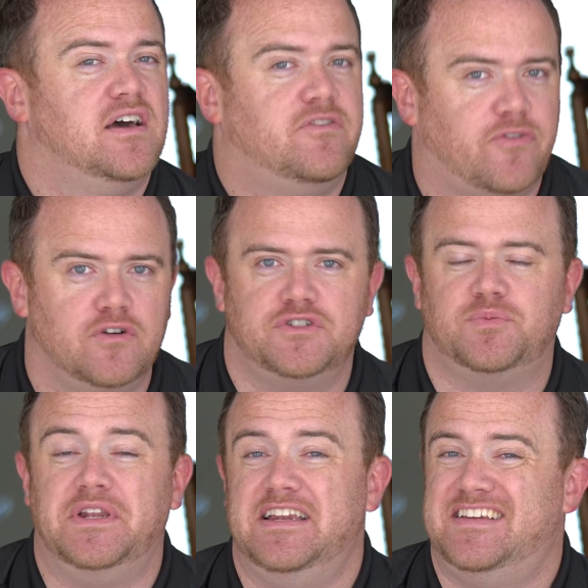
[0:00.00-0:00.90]

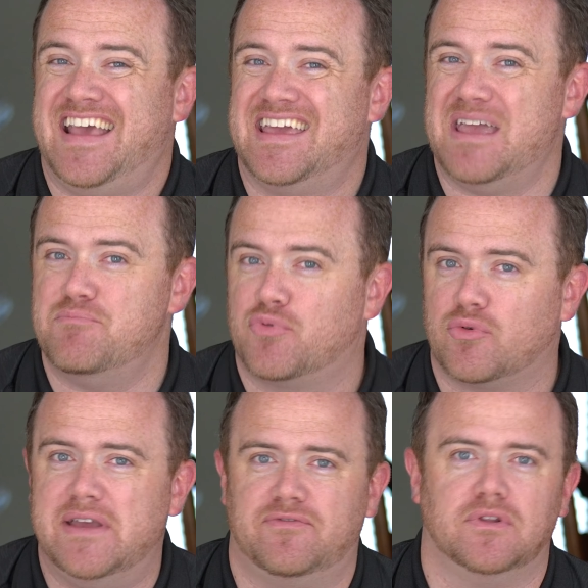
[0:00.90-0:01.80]
first we need to take a
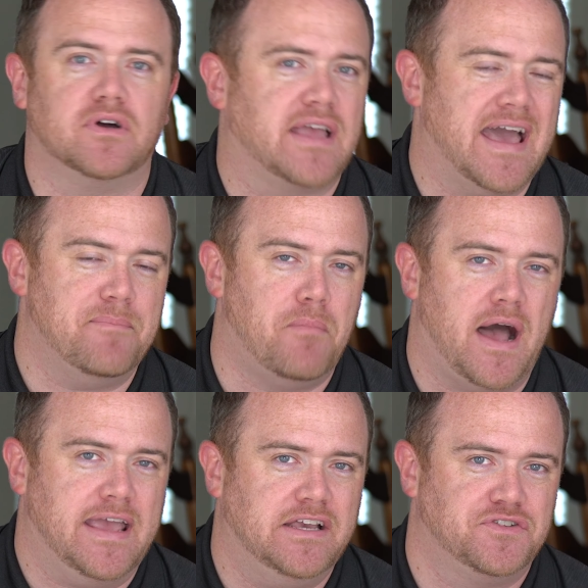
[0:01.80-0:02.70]
brief look at
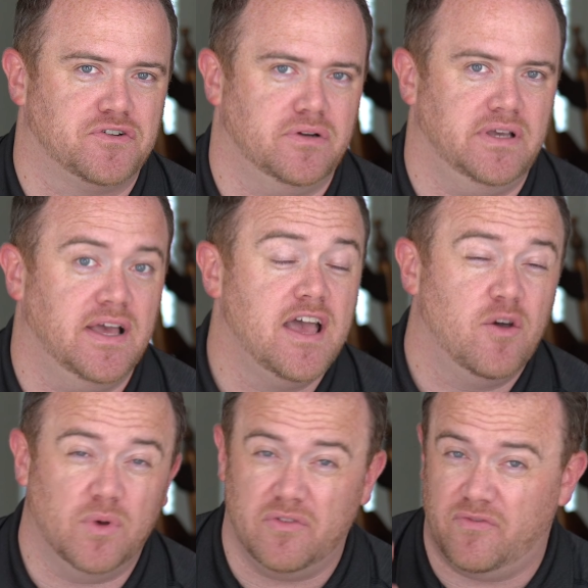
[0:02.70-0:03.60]
my history
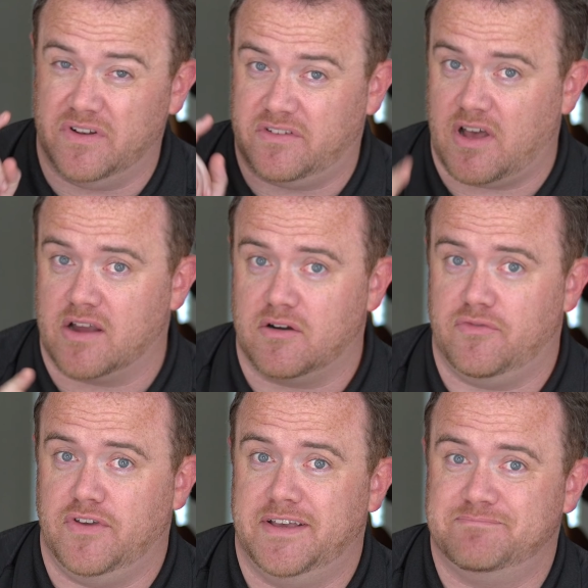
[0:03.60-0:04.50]
with
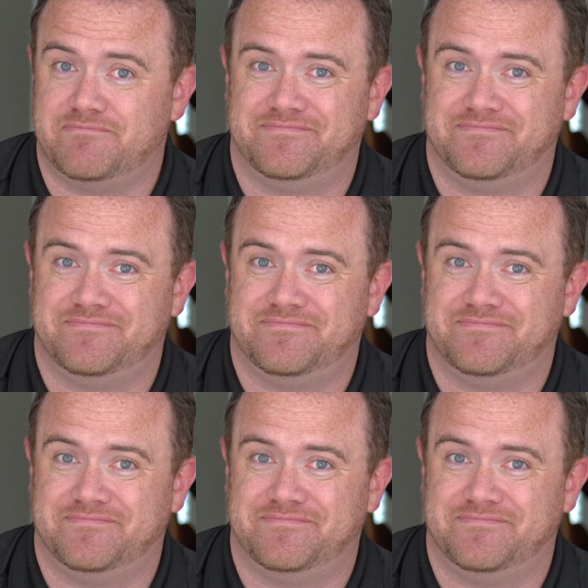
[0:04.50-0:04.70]
photography.